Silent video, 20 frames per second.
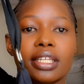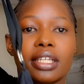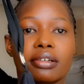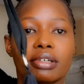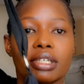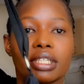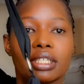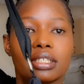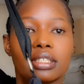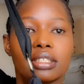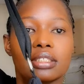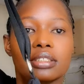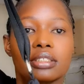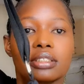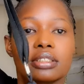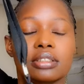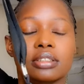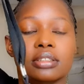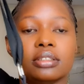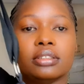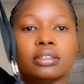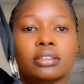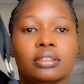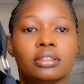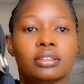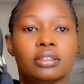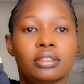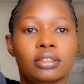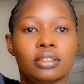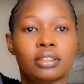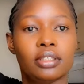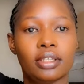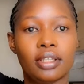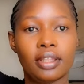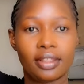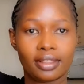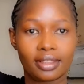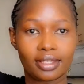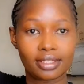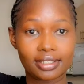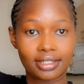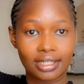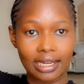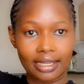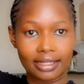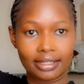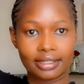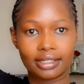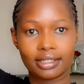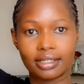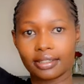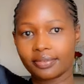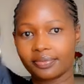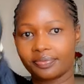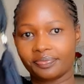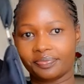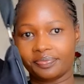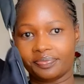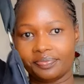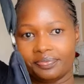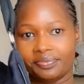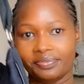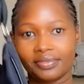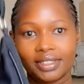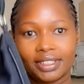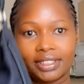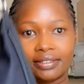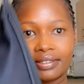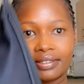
nowadays. This lighting.